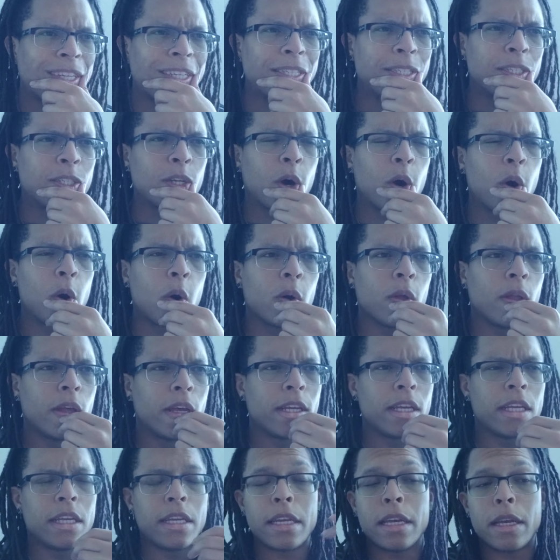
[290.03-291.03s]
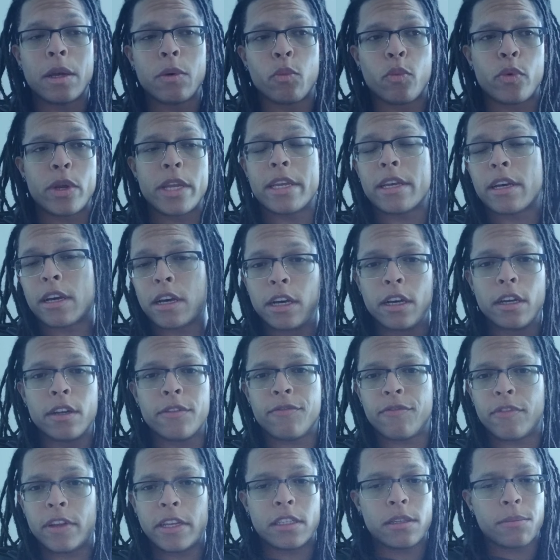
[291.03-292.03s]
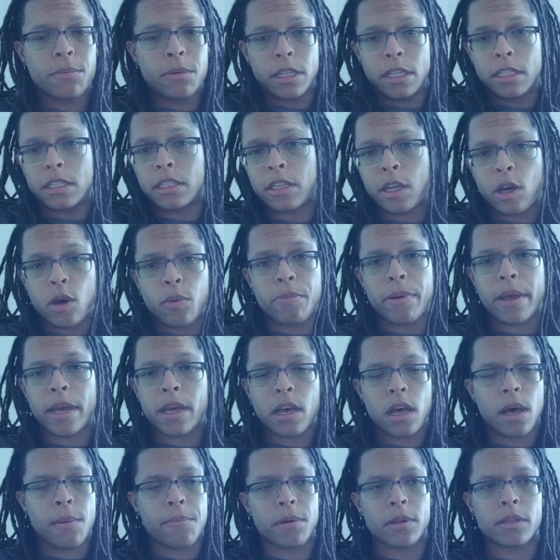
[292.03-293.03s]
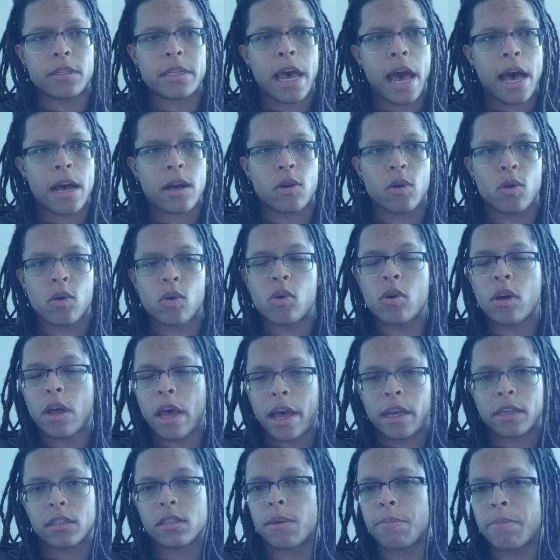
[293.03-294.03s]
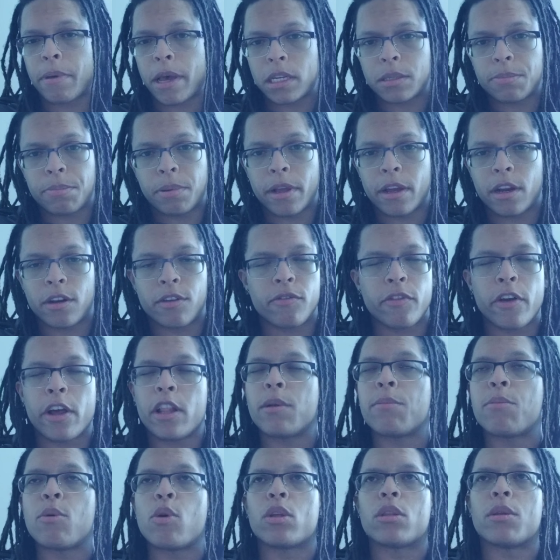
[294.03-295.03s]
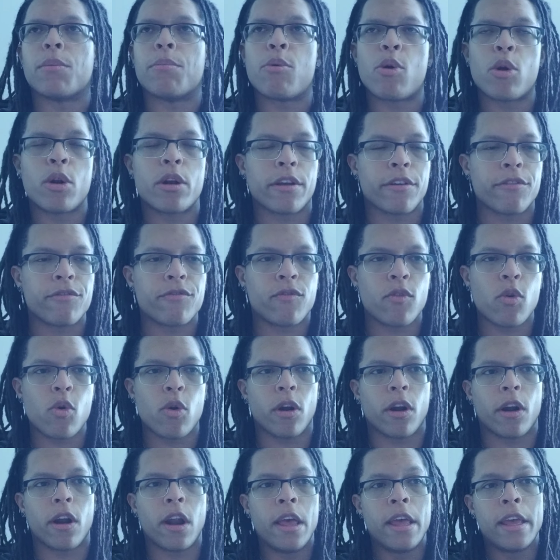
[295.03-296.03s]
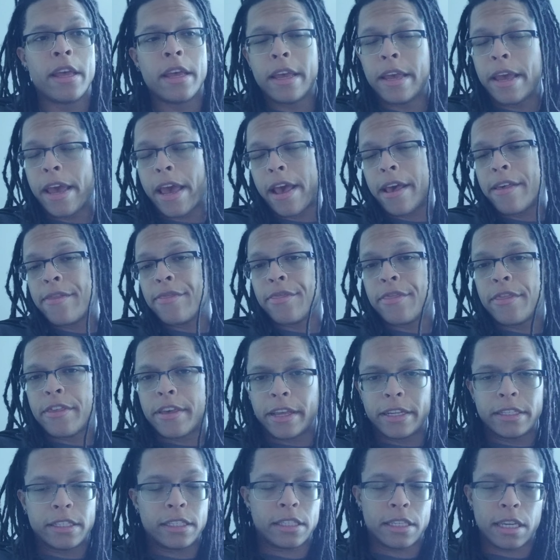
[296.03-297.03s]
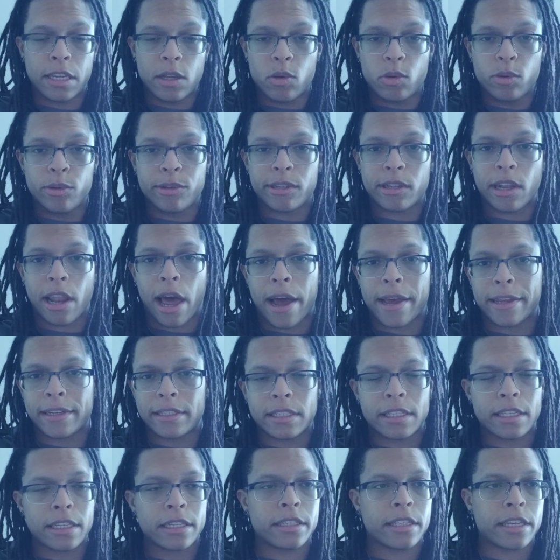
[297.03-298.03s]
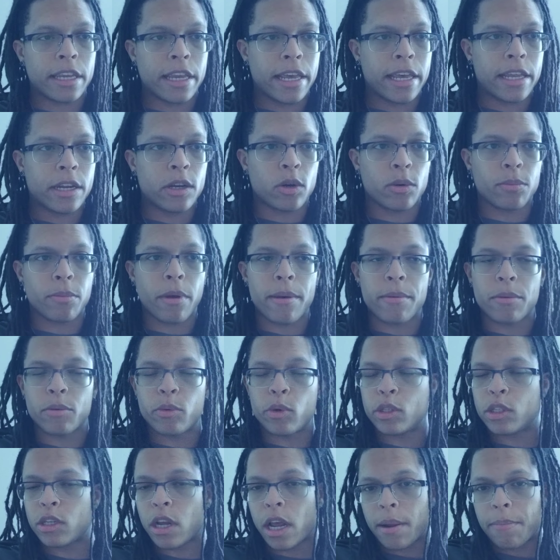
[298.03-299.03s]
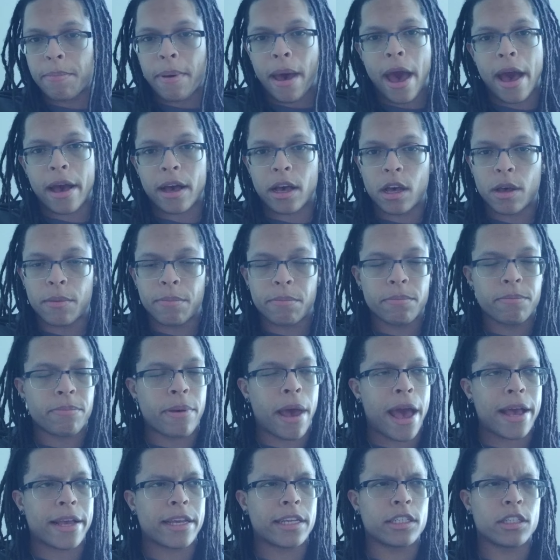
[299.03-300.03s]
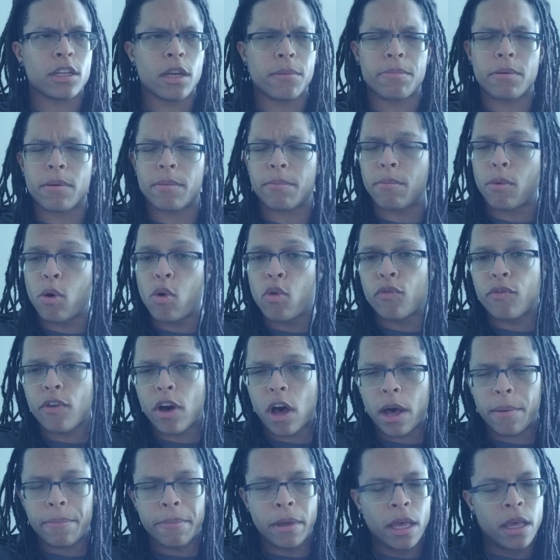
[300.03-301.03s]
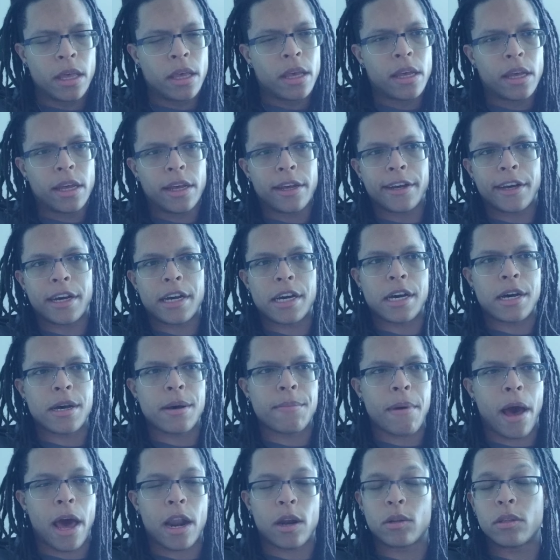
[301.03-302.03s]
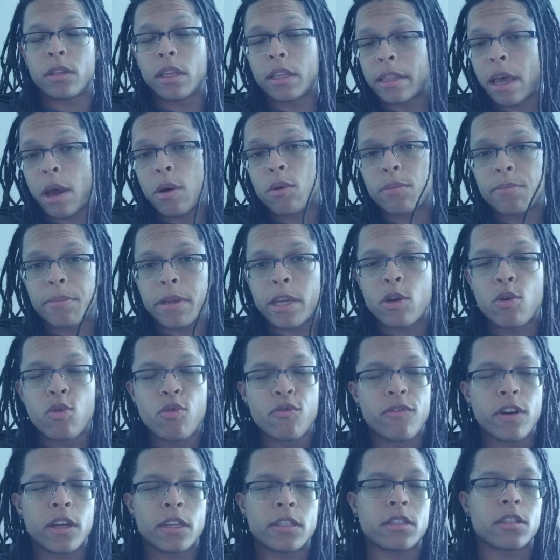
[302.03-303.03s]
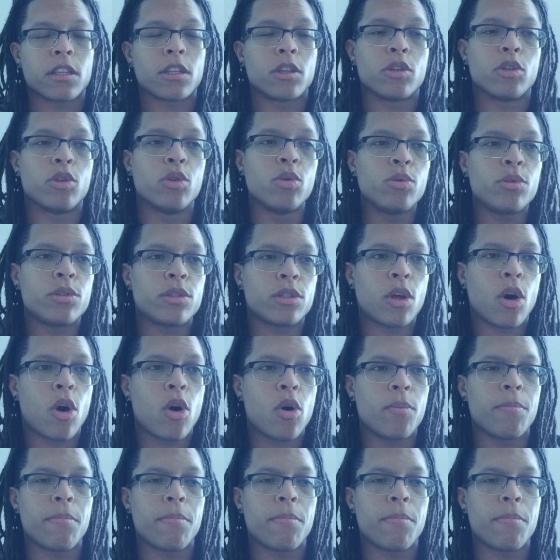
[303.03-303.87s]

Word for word: So we could feasibly still pick up a tackle as the best player available on the board at 4, and then see who slides to 10, or maybe we try to package up and move up. I don't think that would behoove us to do so,